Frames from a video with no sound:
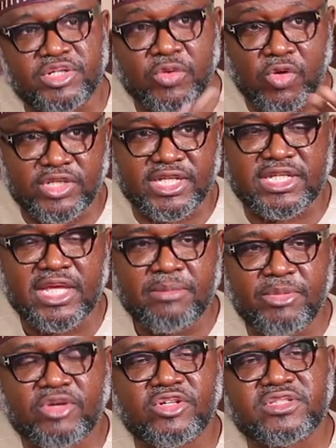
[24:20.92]
be rewarded,
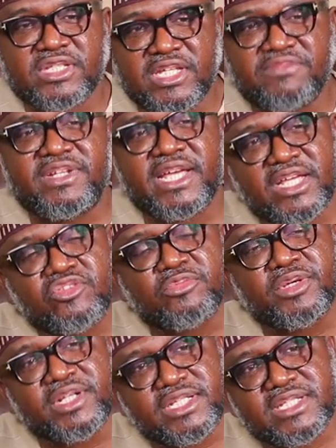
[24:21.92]
because if they get
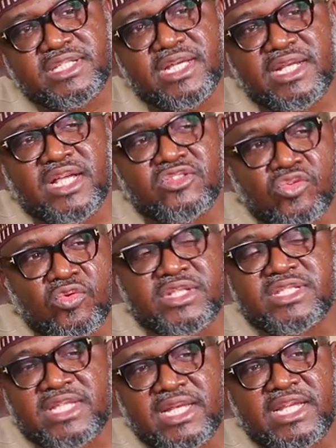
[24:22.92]
to be registered and
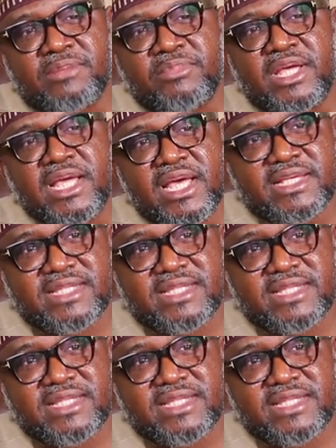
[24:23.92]
someone send them